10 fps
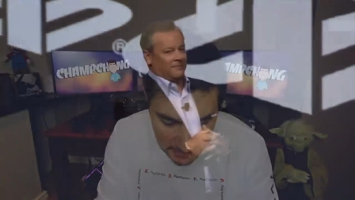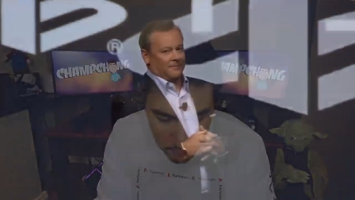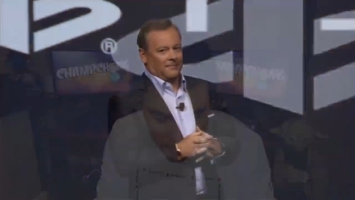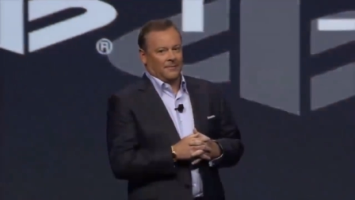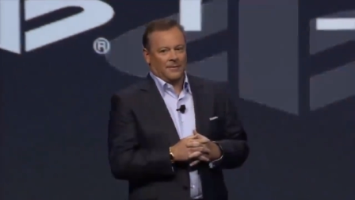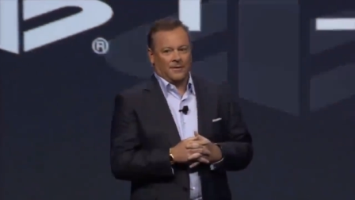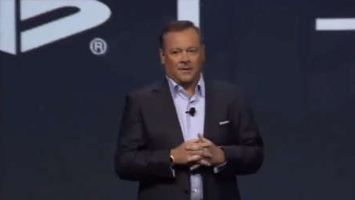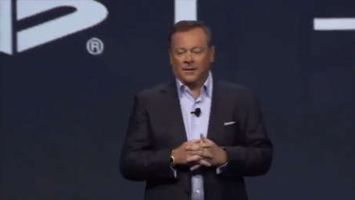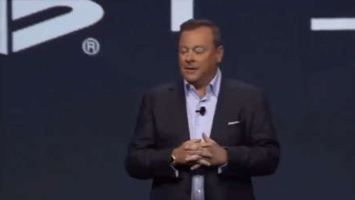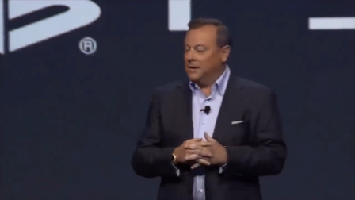As we
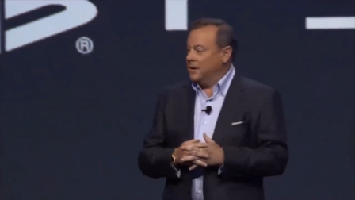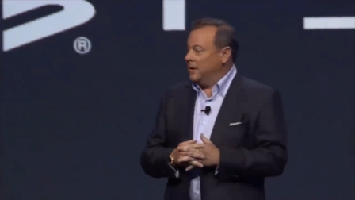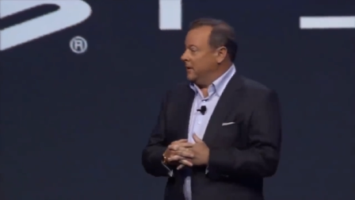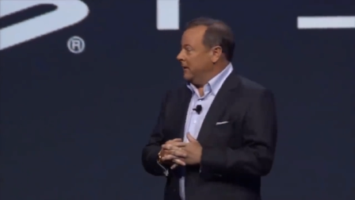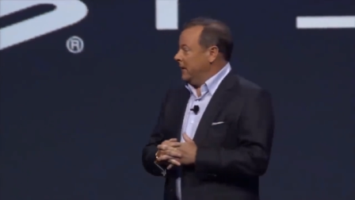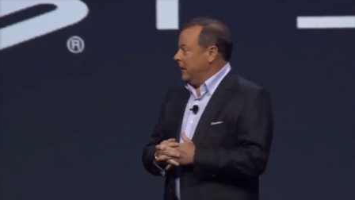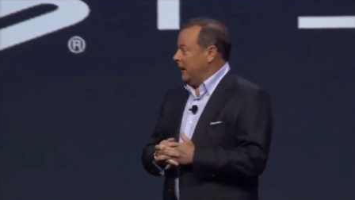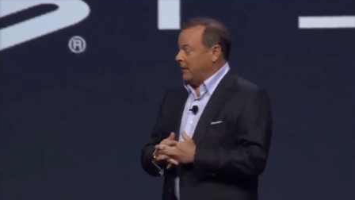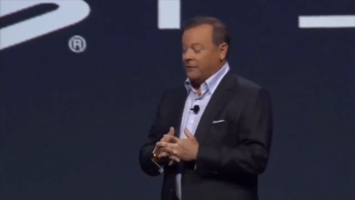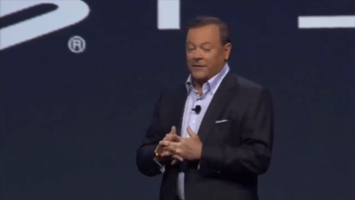already know, Sony
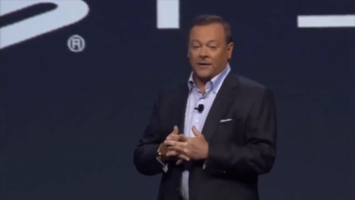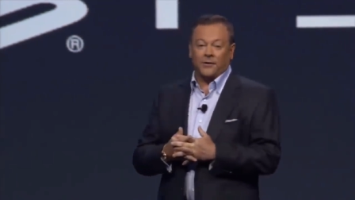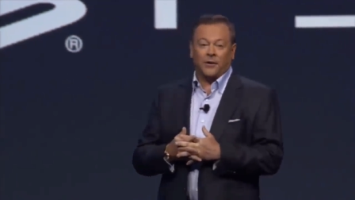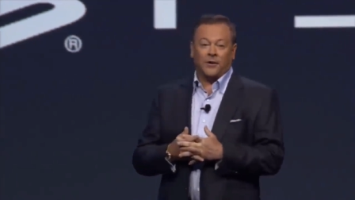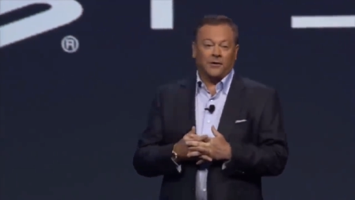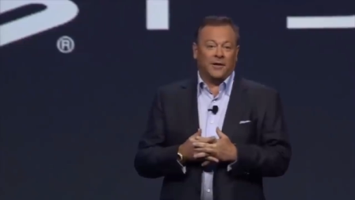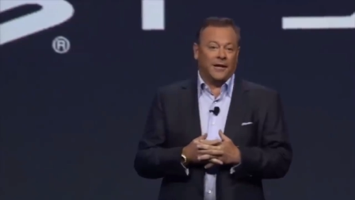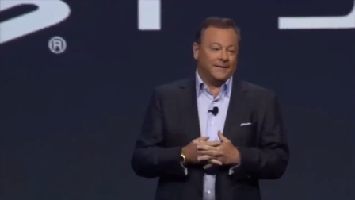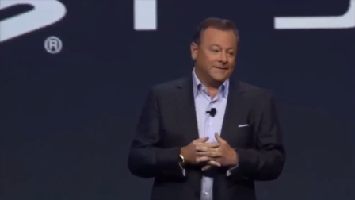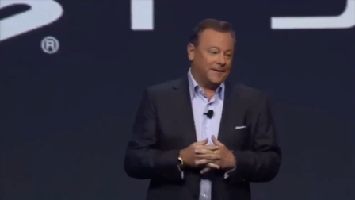has revealed, sort
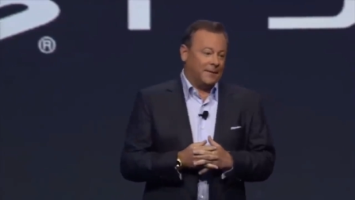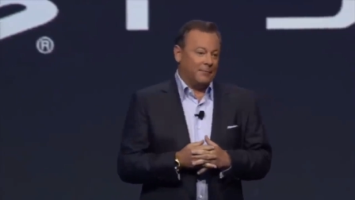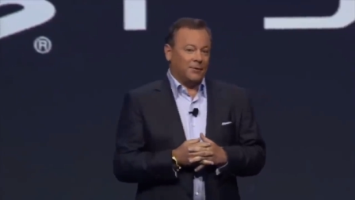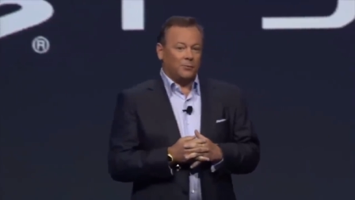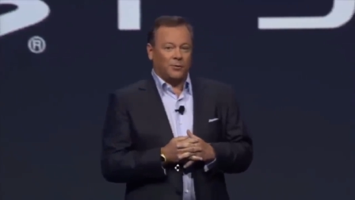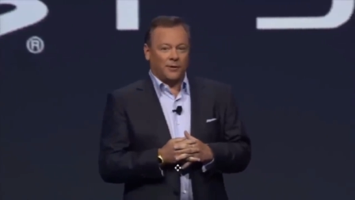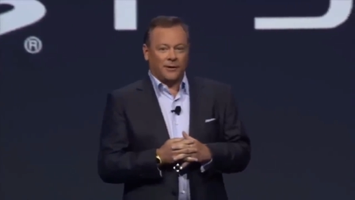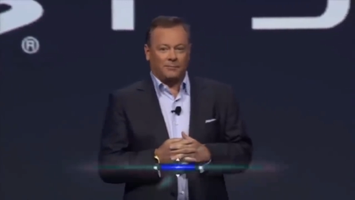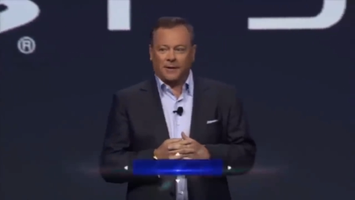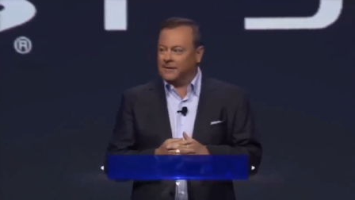of revealed the
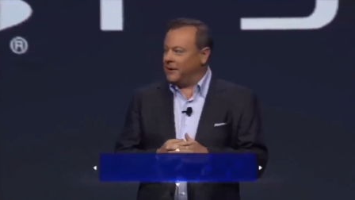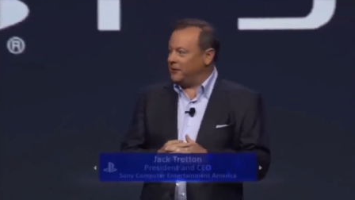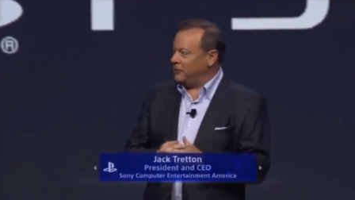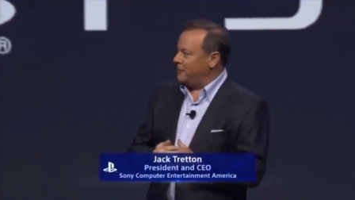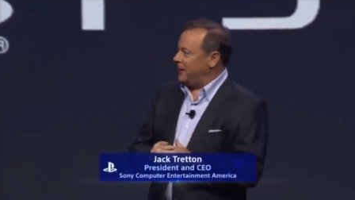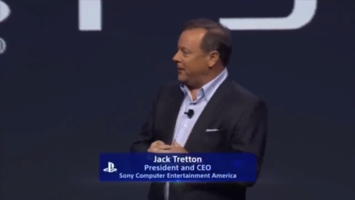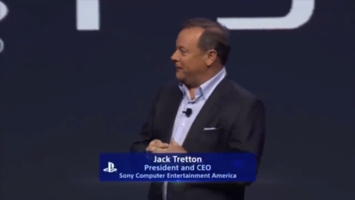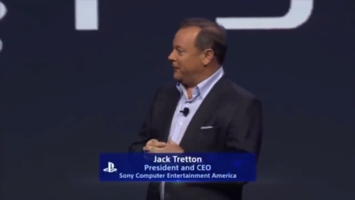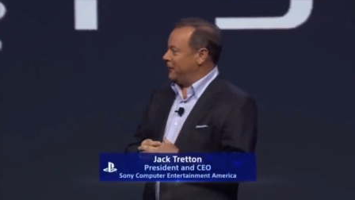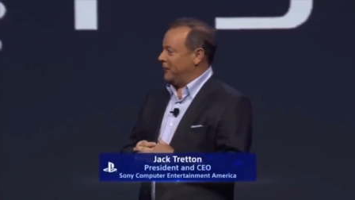PlayStation 5. The
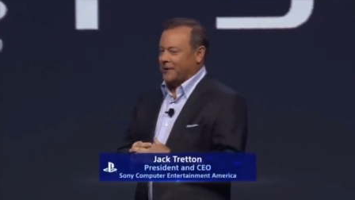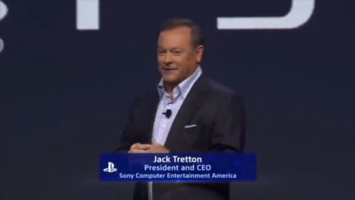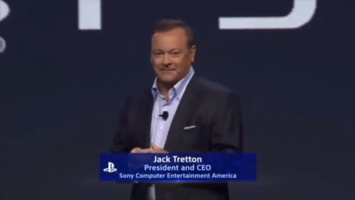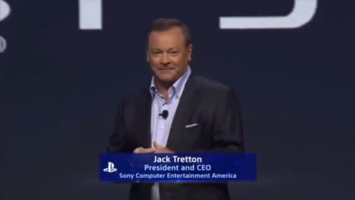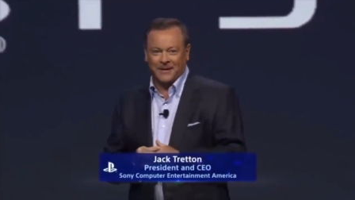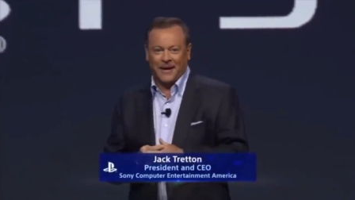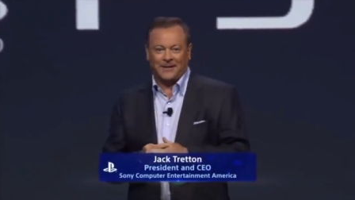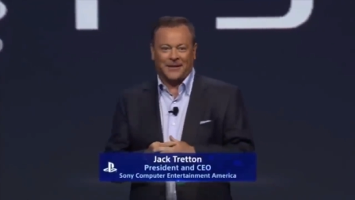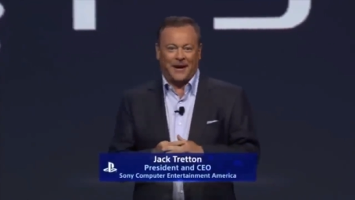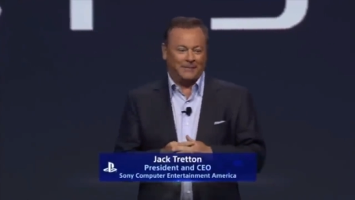PS5, like, we kind
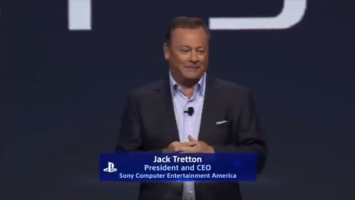of know